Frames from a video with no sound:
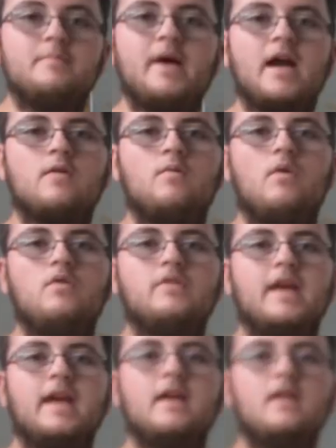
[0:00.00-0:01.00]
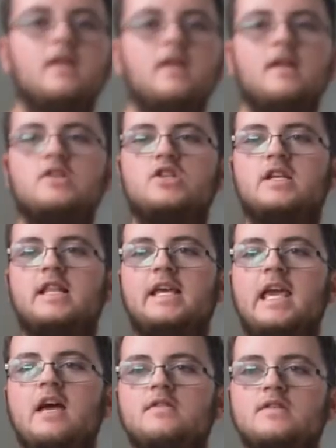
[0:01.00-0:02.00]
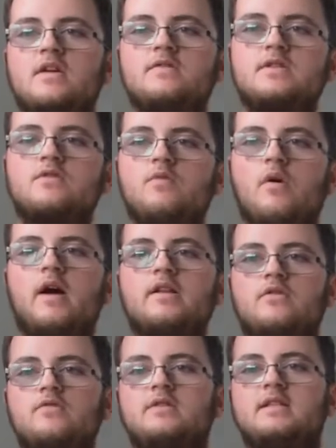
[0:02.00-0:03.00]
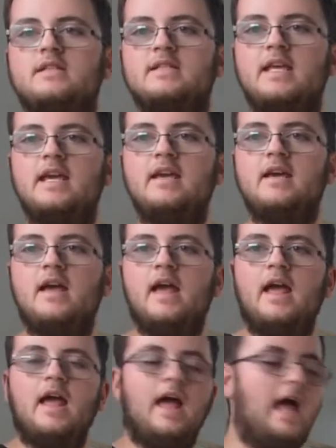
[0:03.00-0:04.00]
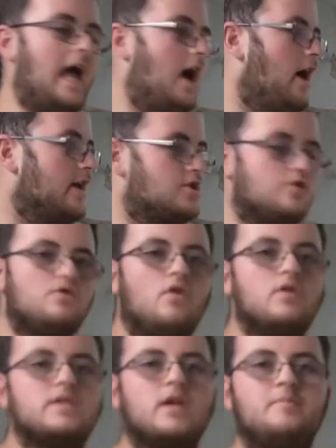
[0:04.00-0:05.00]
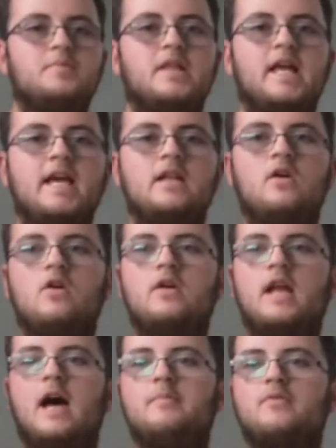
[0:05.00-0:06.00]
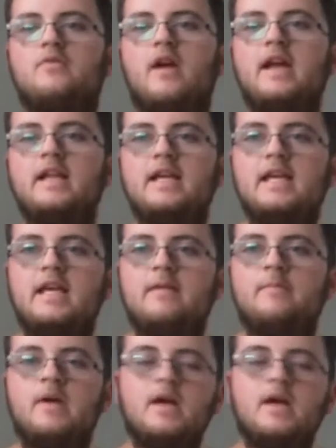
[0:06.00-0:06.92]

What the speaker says: back wall there, chilling out, so it's quite good to see. I do also plan on upgrading him